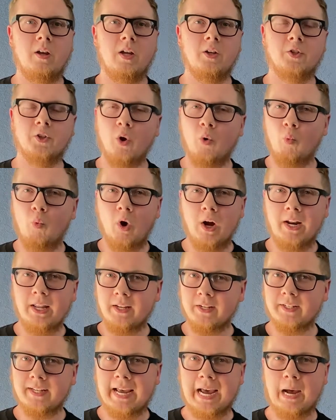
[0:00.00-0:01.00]
And so what
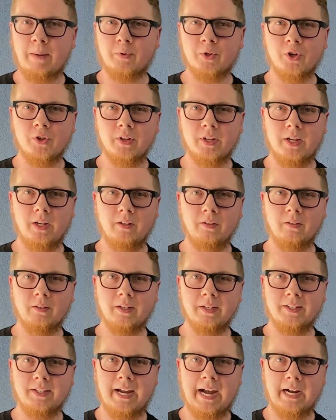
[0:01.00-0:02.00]
is Capture the Killer
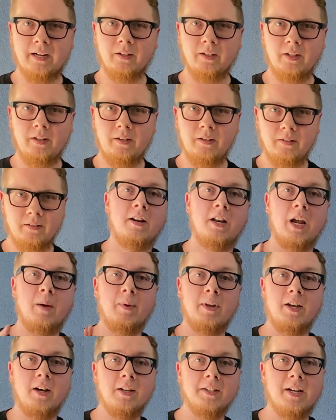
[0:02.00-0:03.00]
exactly? Now,
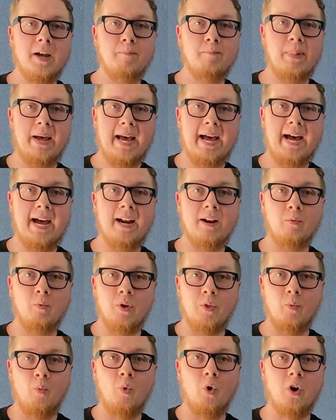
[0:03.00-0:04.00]
because I'm bad
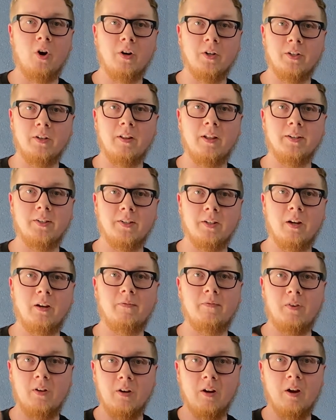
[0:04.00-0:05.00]
with words and all that stuff, you